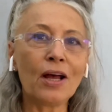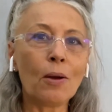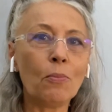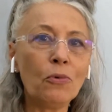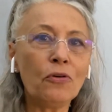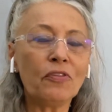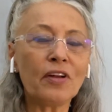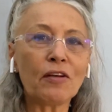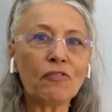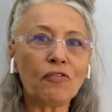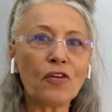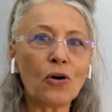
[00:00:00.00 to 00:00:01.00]
moving
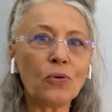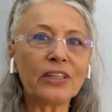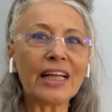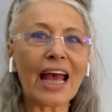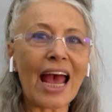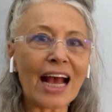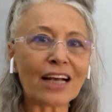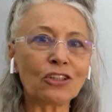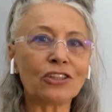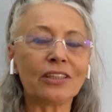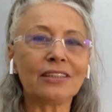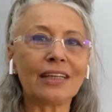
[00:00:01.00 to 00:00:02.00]
forward, action